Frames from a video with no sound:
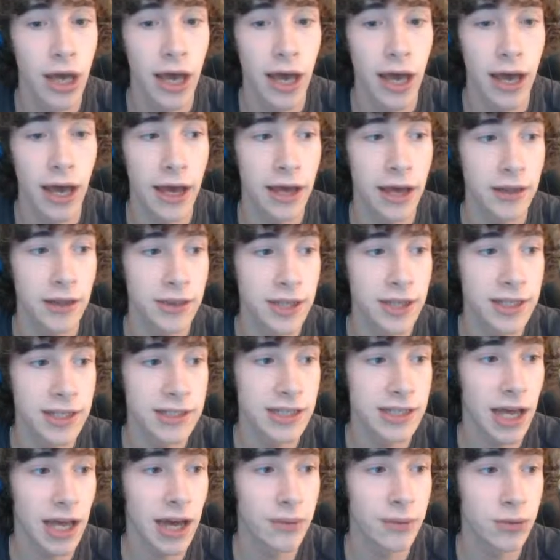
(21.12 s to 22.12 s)
Uh, this,
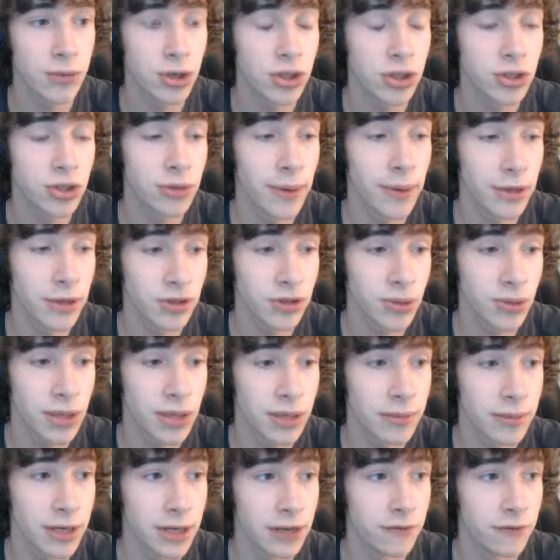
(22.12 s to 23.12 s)
I'm going to do about twenty
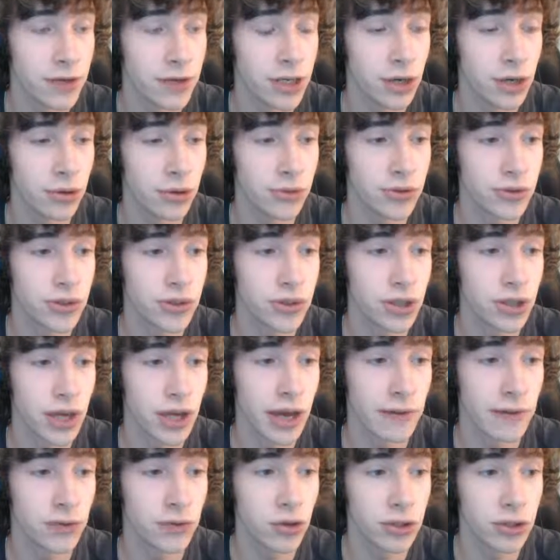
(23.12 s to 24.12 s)
minute videos.
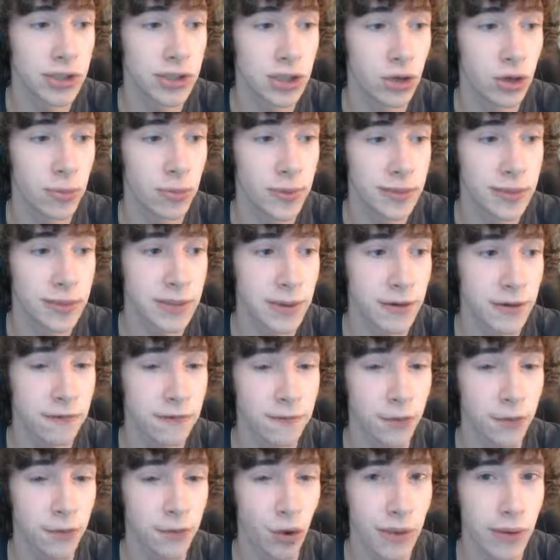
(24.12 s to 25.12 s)
I've looked it up, it's about
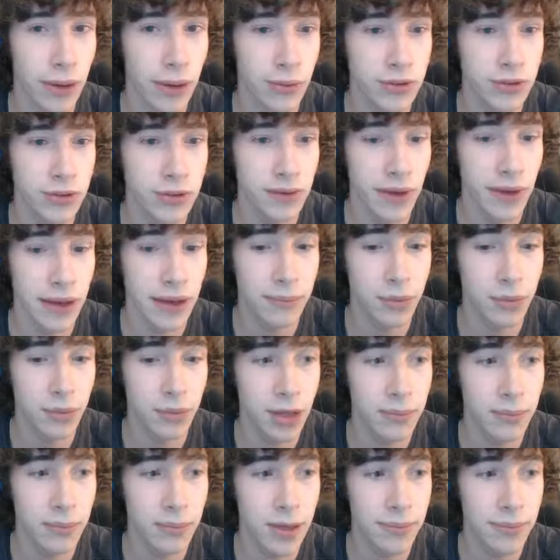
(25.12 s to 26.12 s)
four hours of
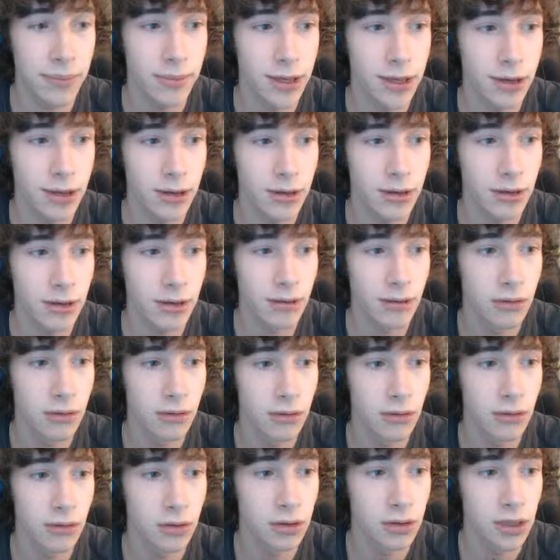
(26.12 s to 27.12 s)
gameplay maybe?
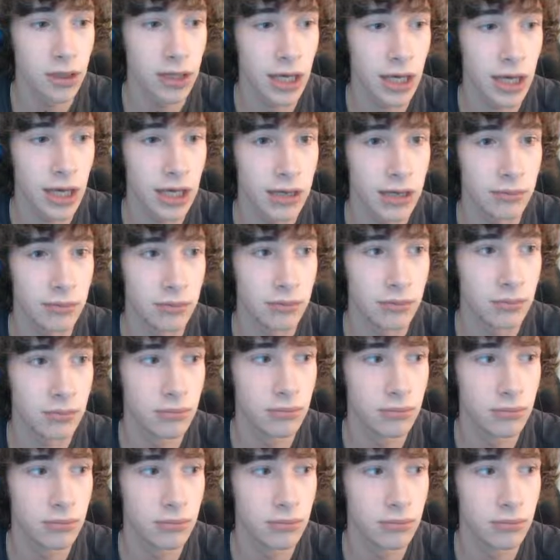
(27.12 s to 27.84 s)
Game.